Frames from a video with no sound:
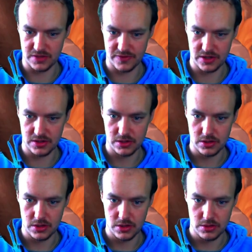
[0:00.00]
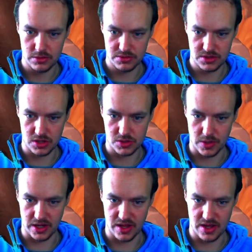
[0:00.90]
it. Let's get
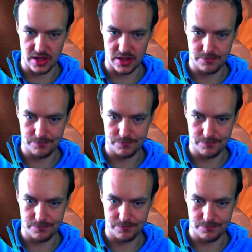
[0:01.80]
20 there.